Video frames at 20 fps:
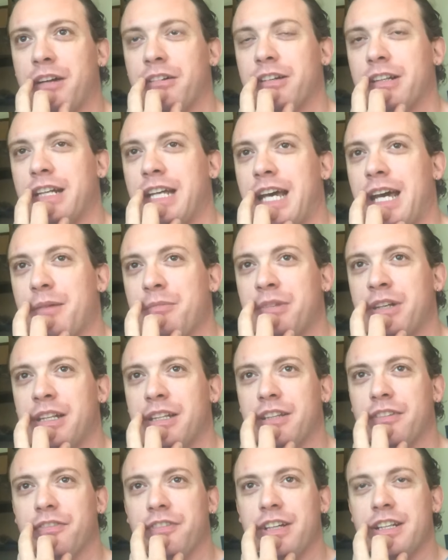battle gonna
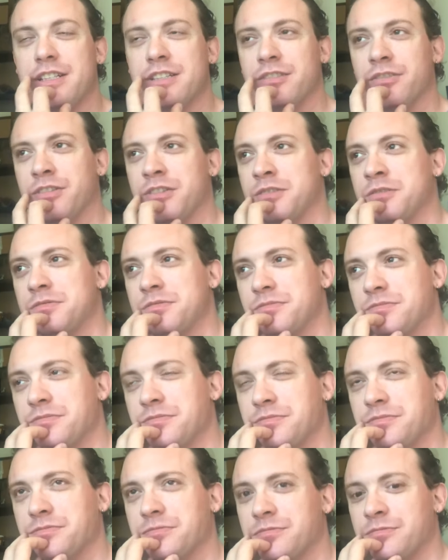happen at the festival.
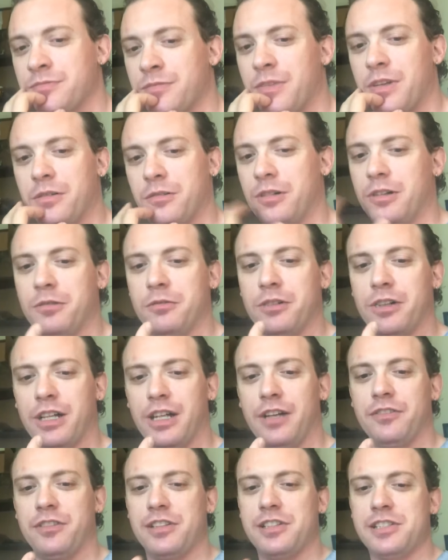Well,
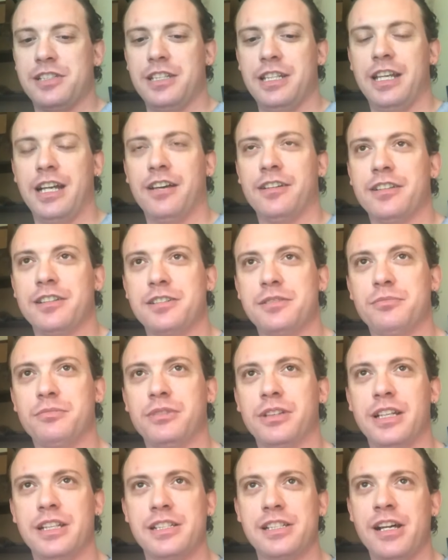we'll have to see how this
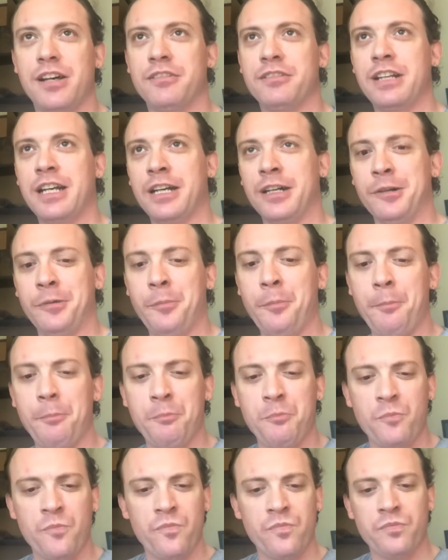plays out now.
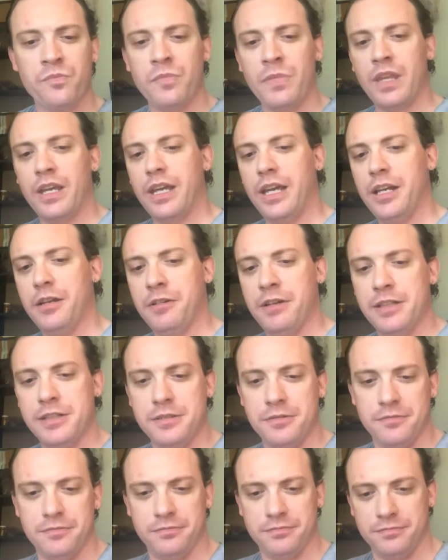
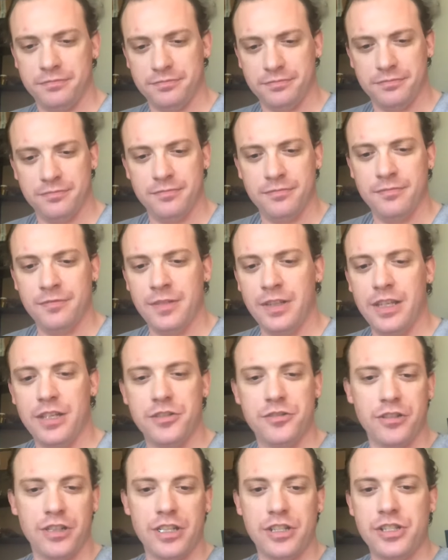Anyways,
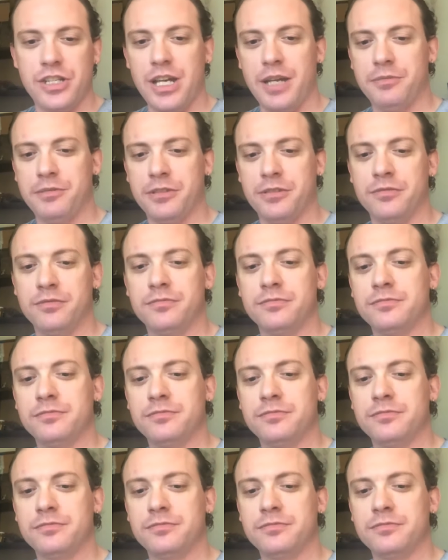enjoy the chapter.